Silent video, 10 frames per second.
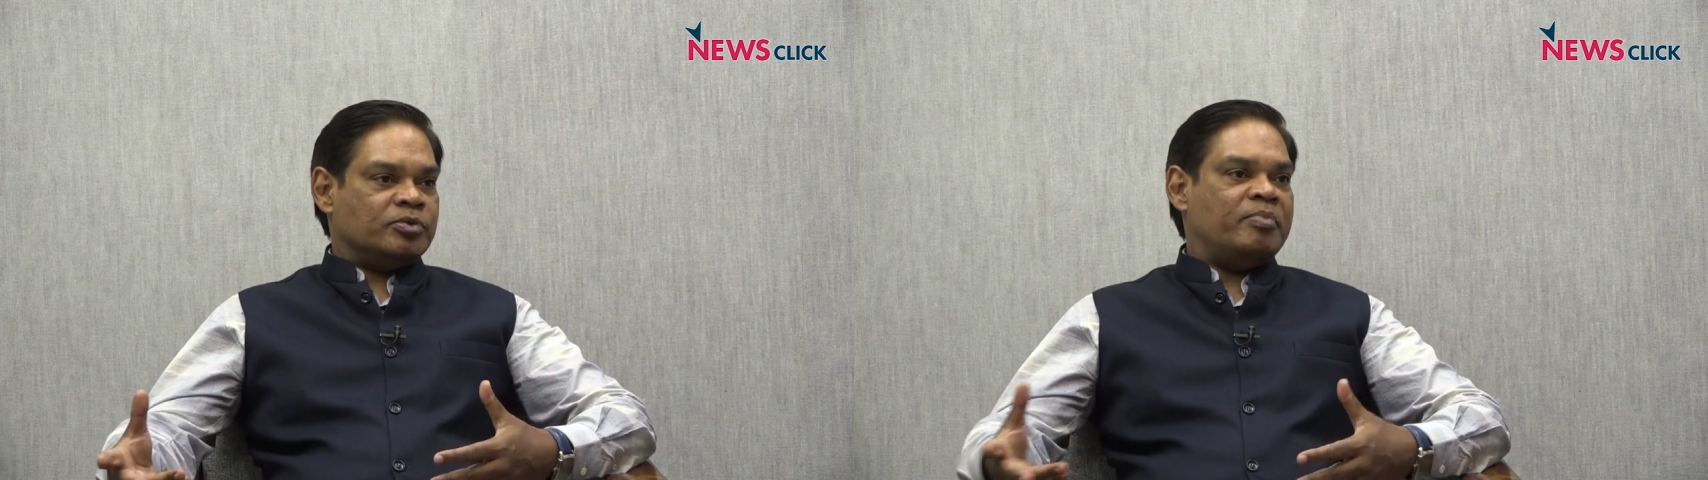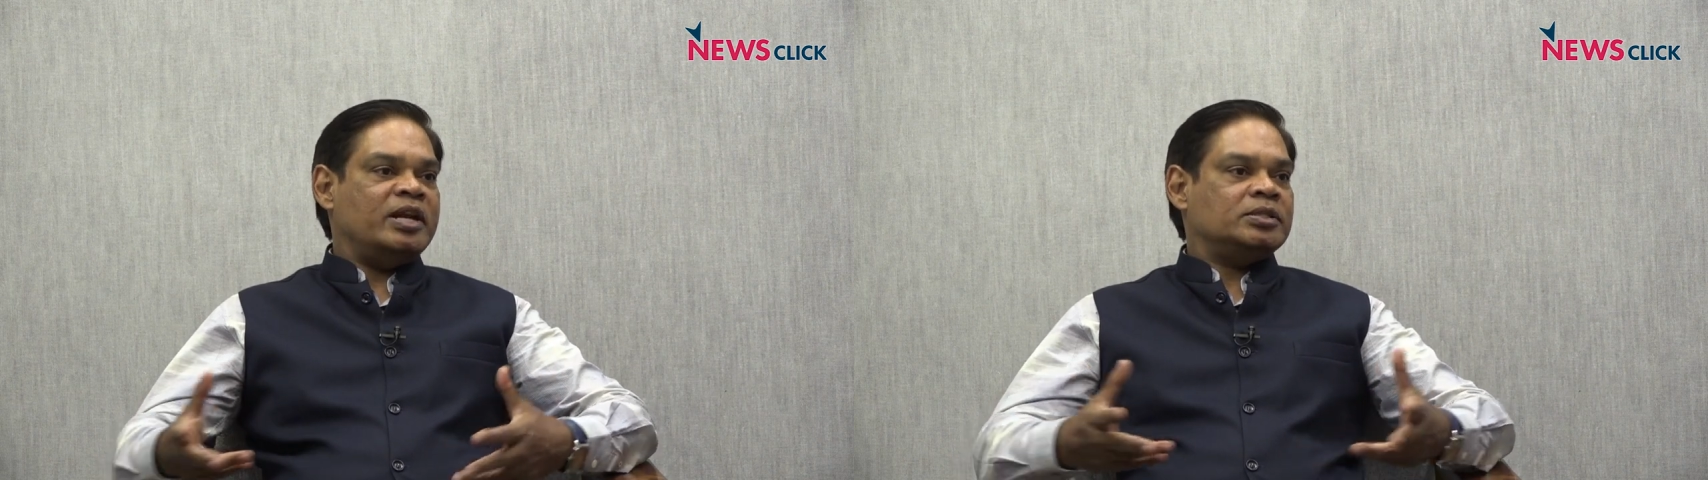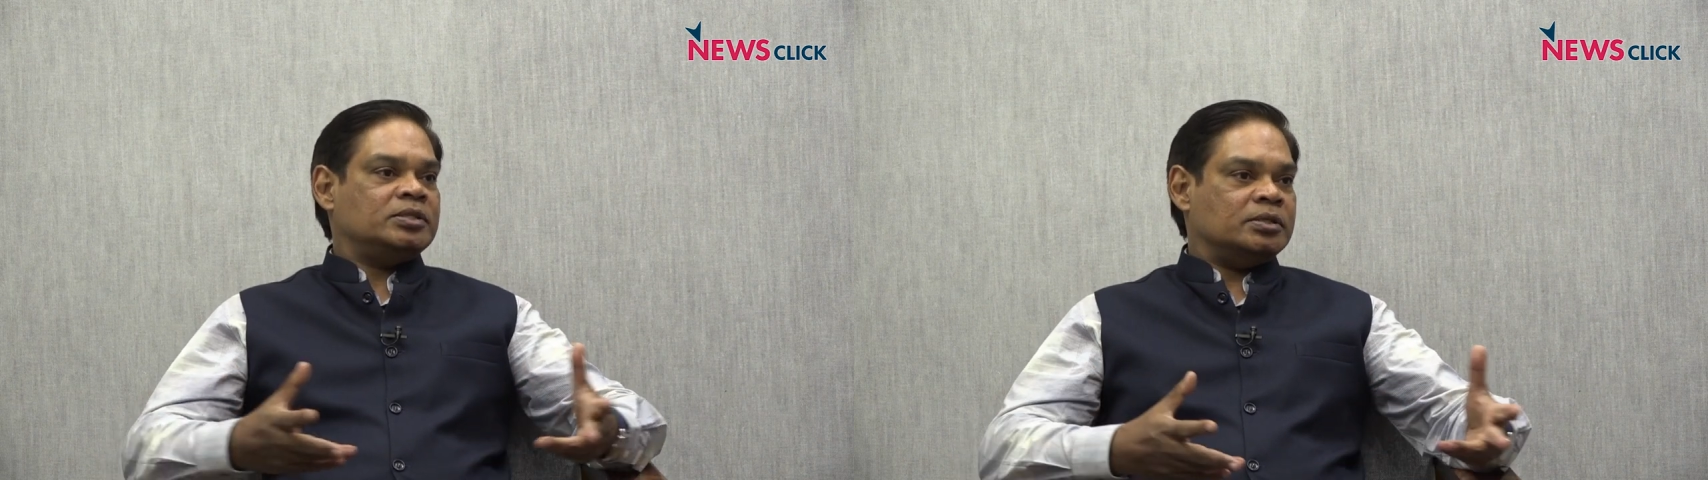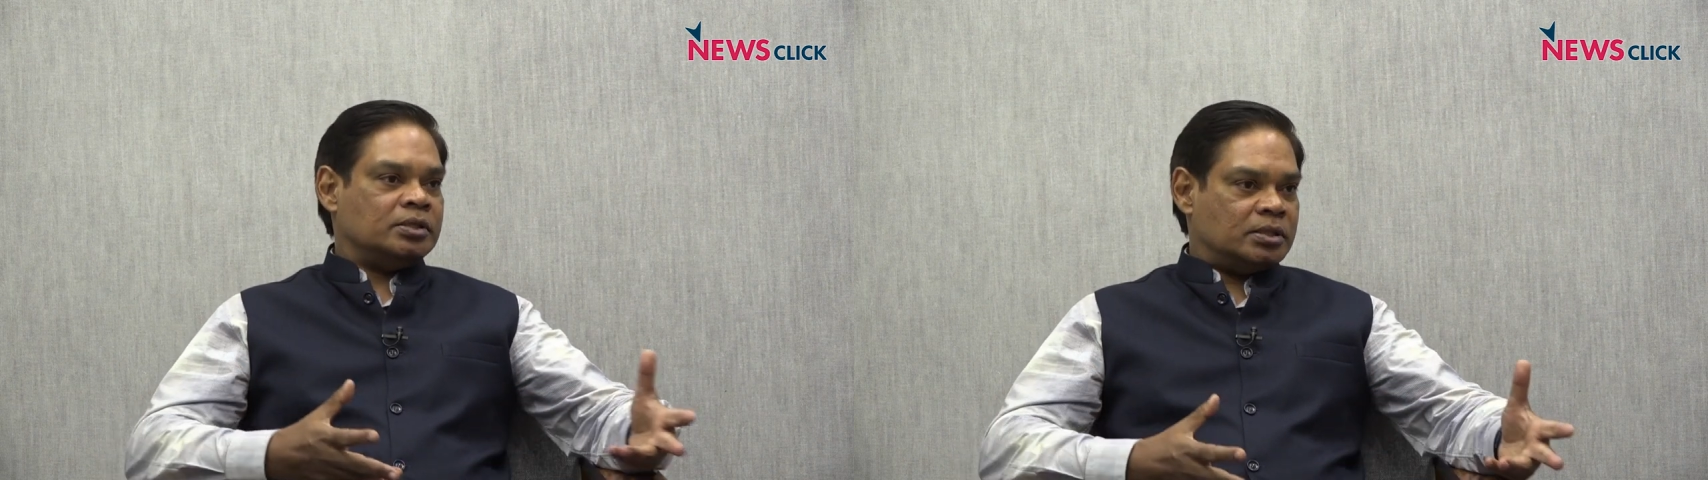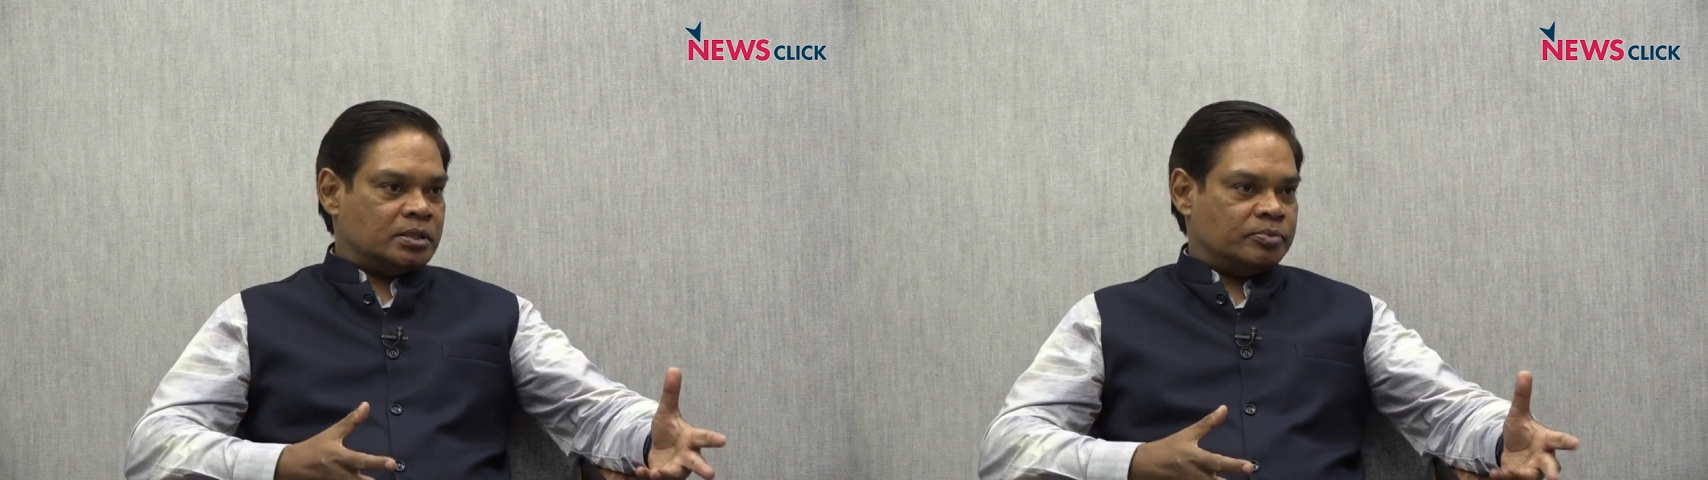of medicine,
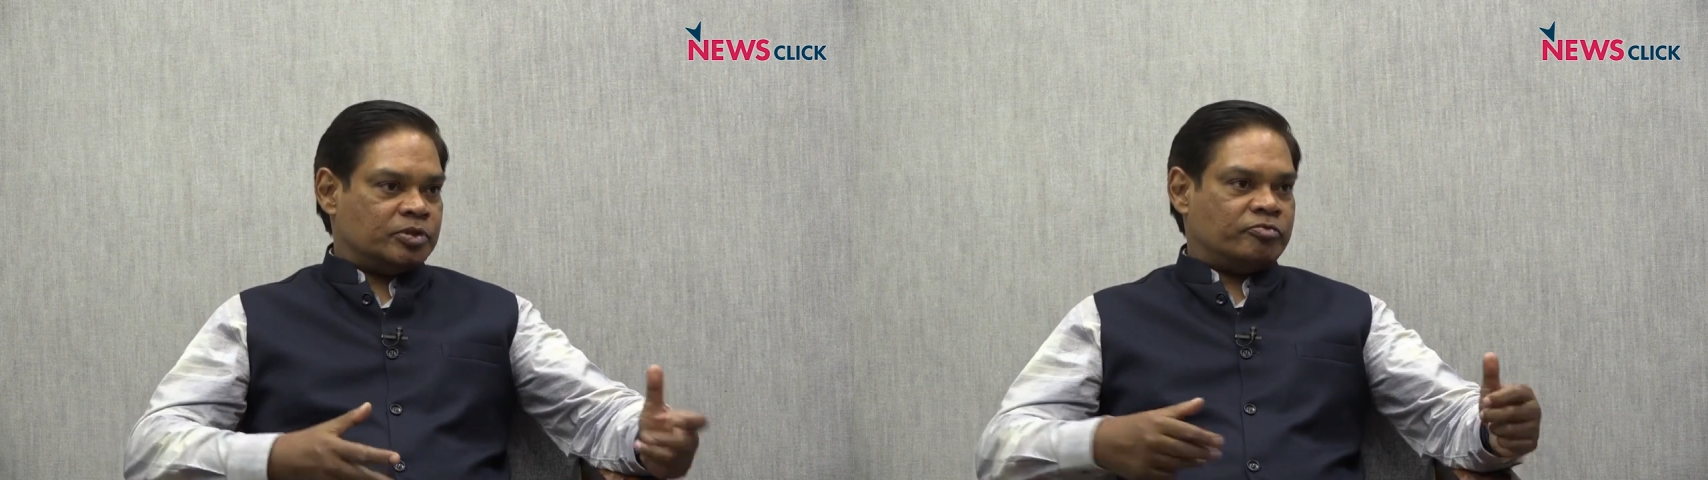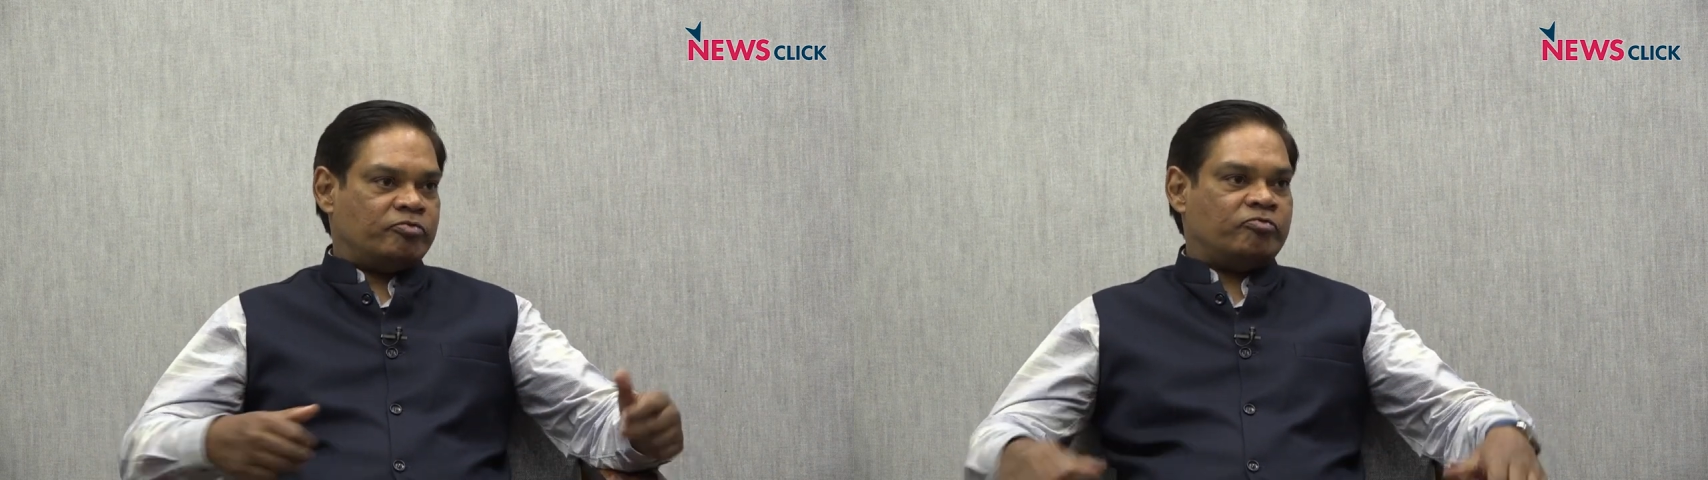in terms of